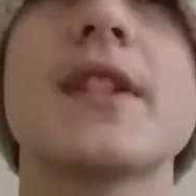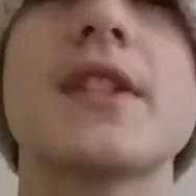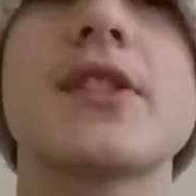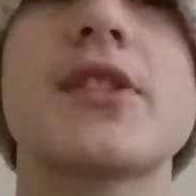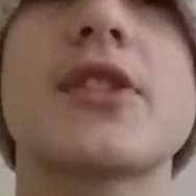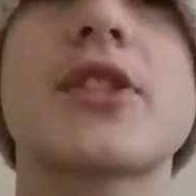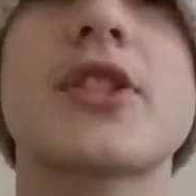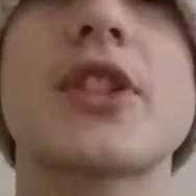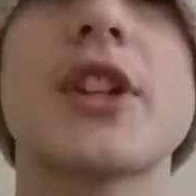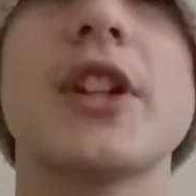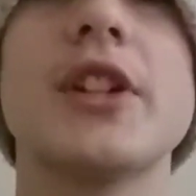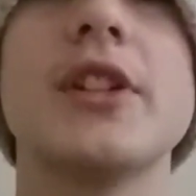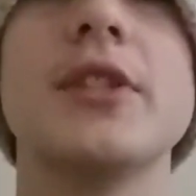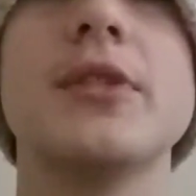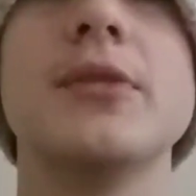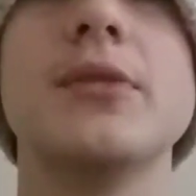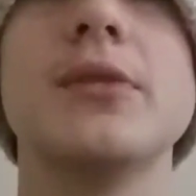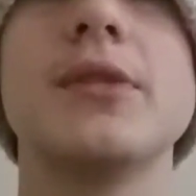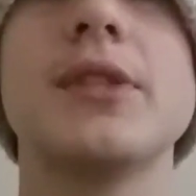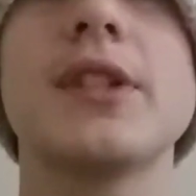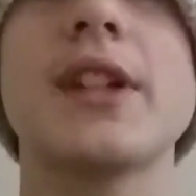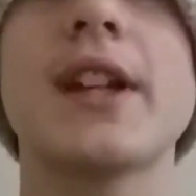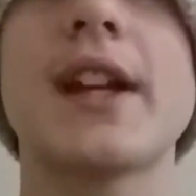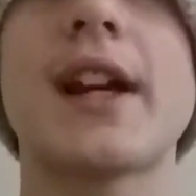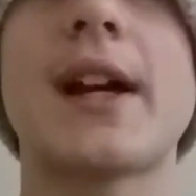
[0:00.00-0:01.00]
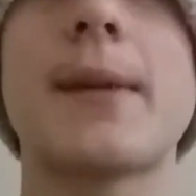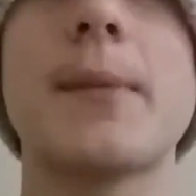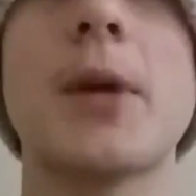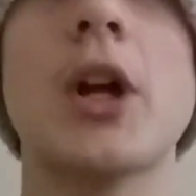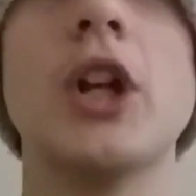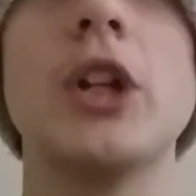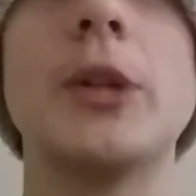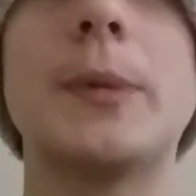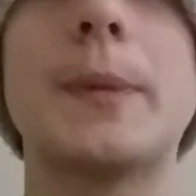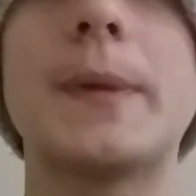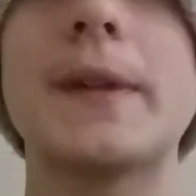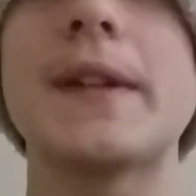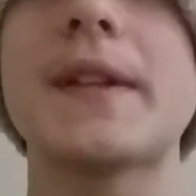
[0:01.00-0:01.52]
So, yeah, I'm
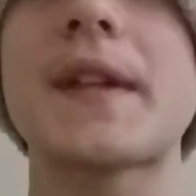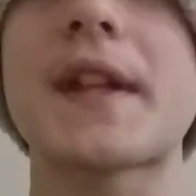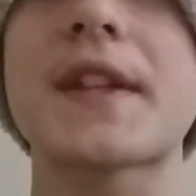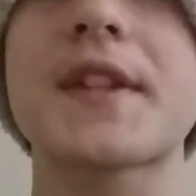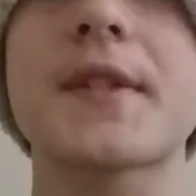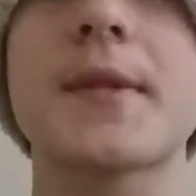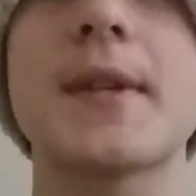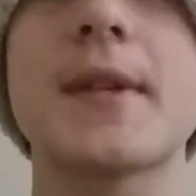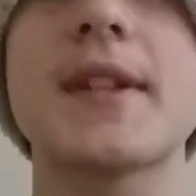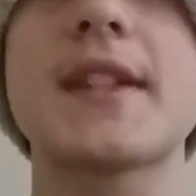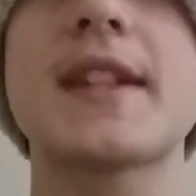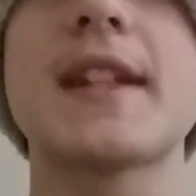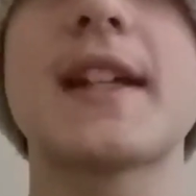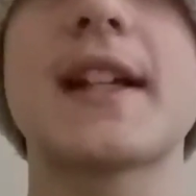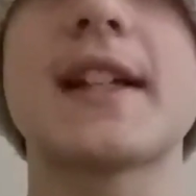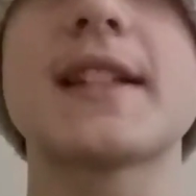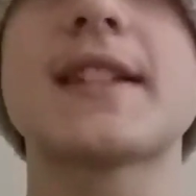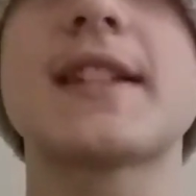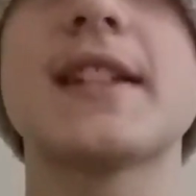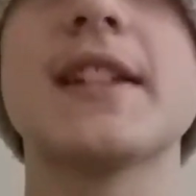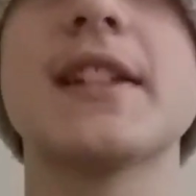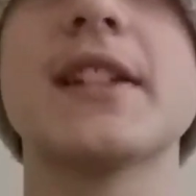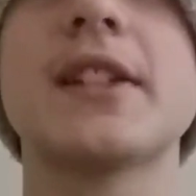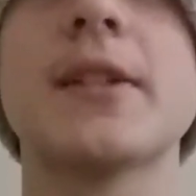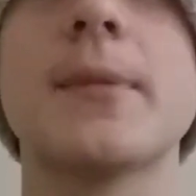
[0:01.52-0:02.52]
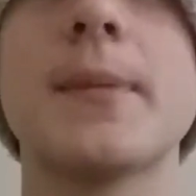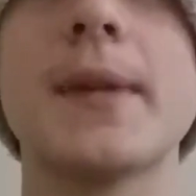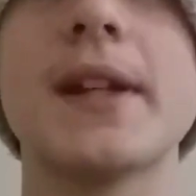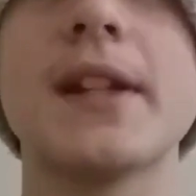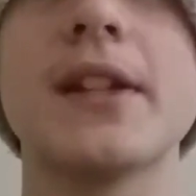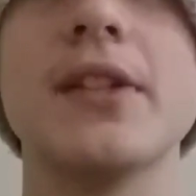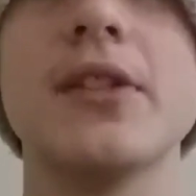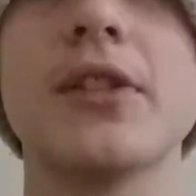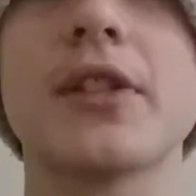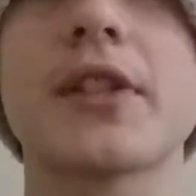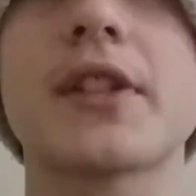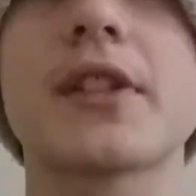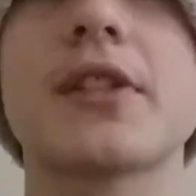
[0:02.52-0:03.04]
hoping that 2019 could be
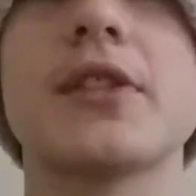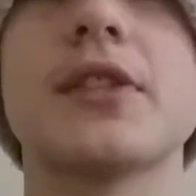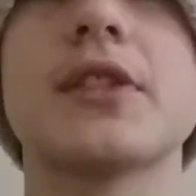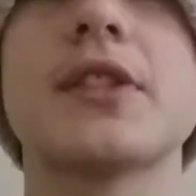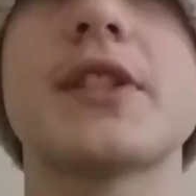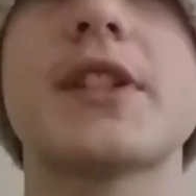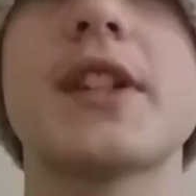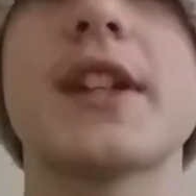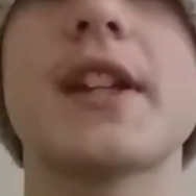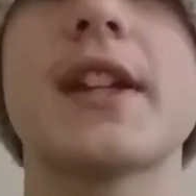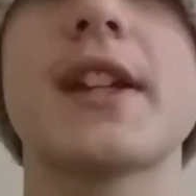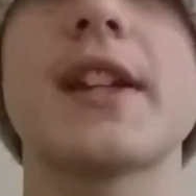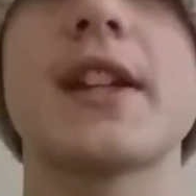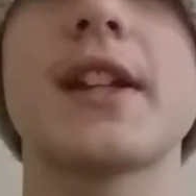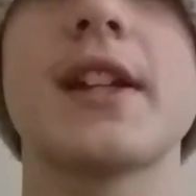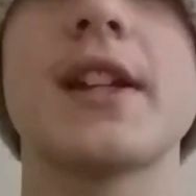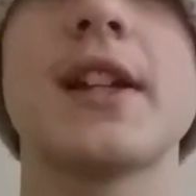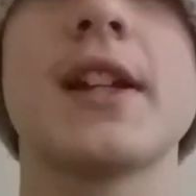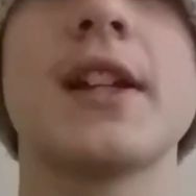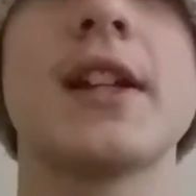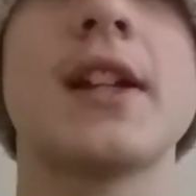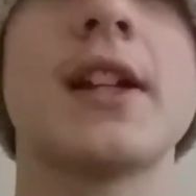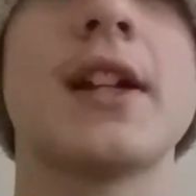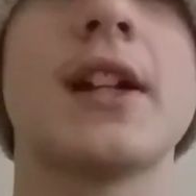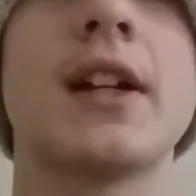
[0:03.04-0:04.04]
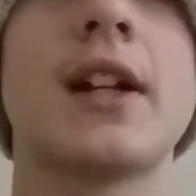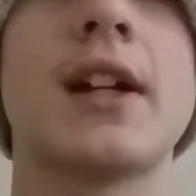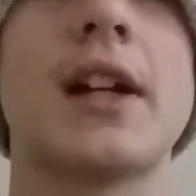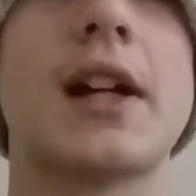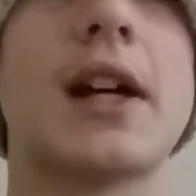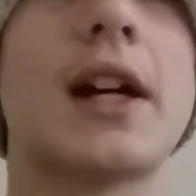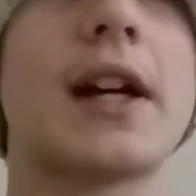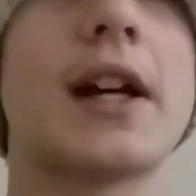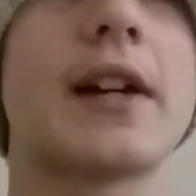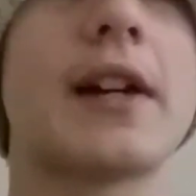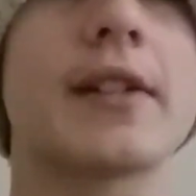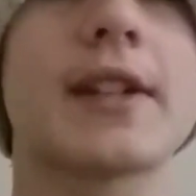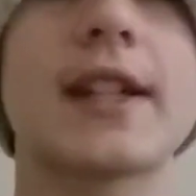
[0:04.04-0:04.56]
another good year.
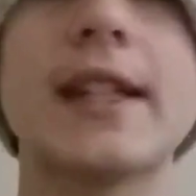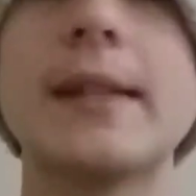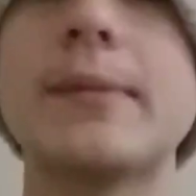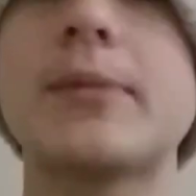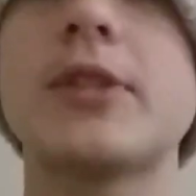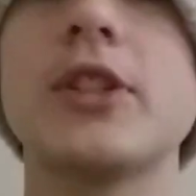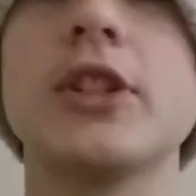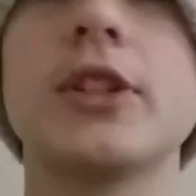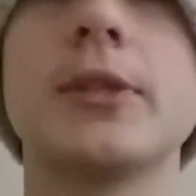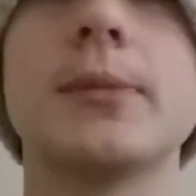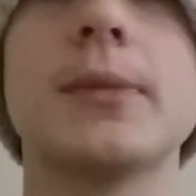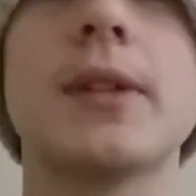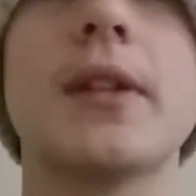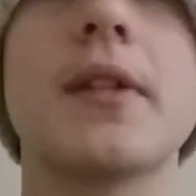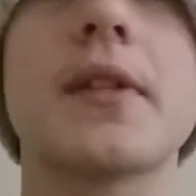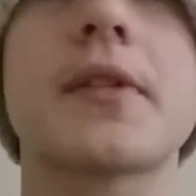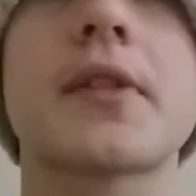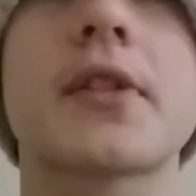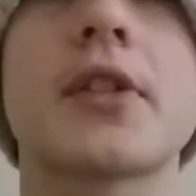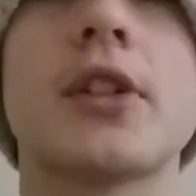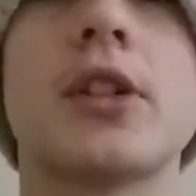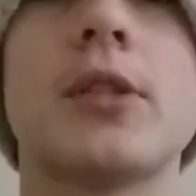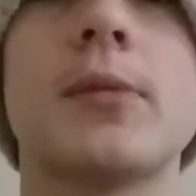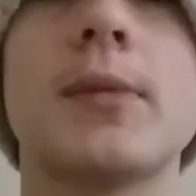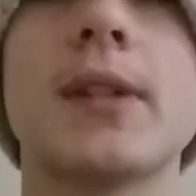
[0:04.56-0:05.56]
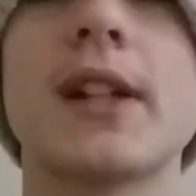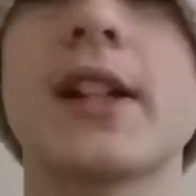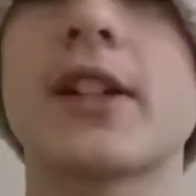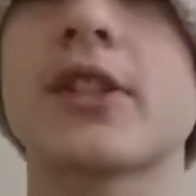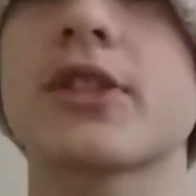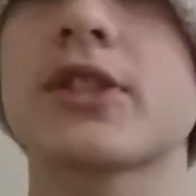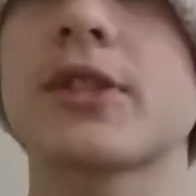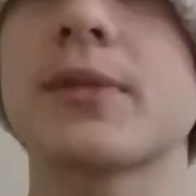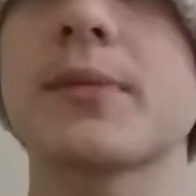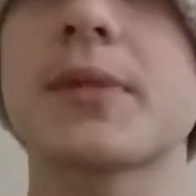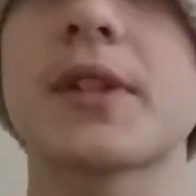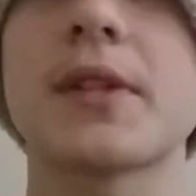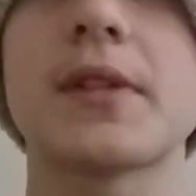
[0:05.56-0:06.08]
I'll keep the uploads coming
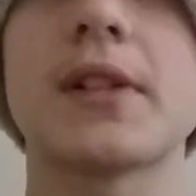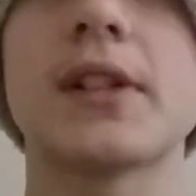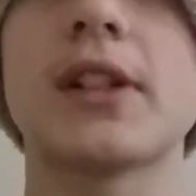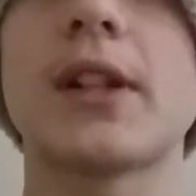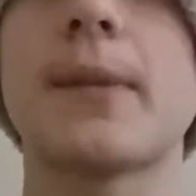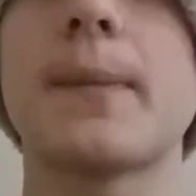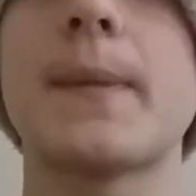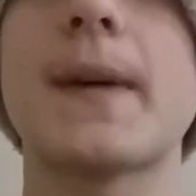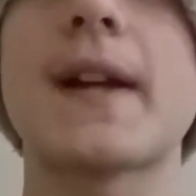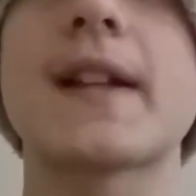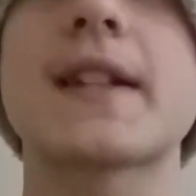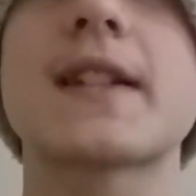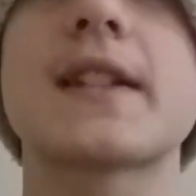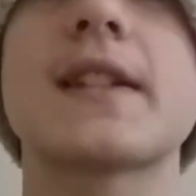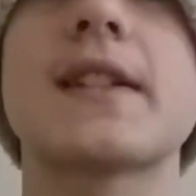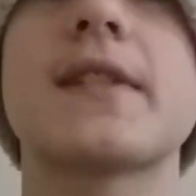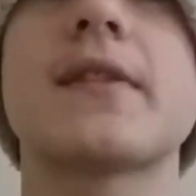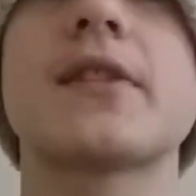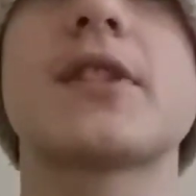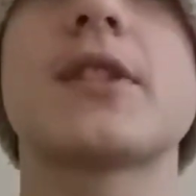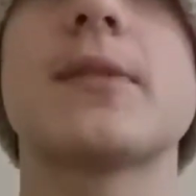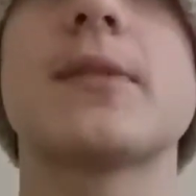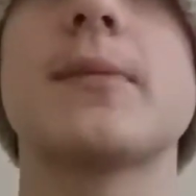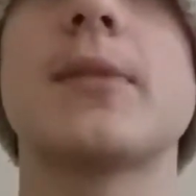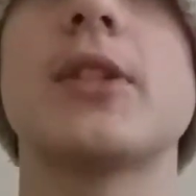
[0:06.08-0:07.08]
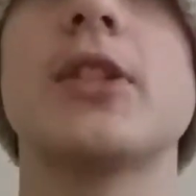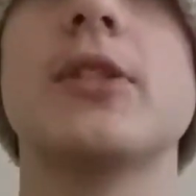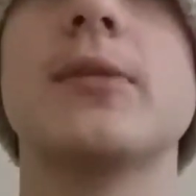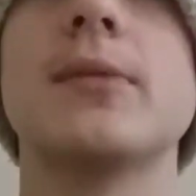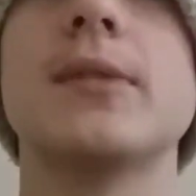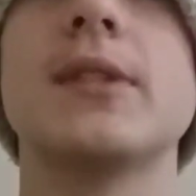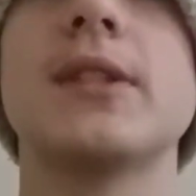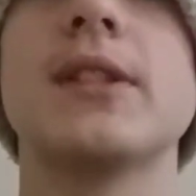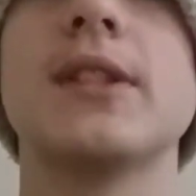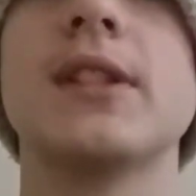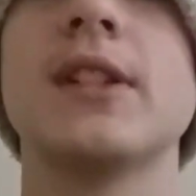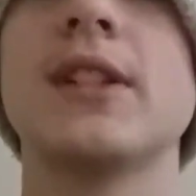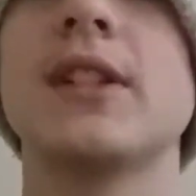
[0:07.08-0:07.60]
because I'm doing a lot better at the
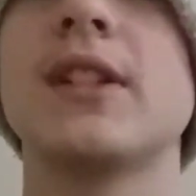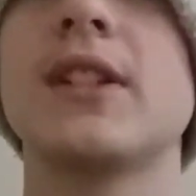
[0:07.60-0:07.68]
moment.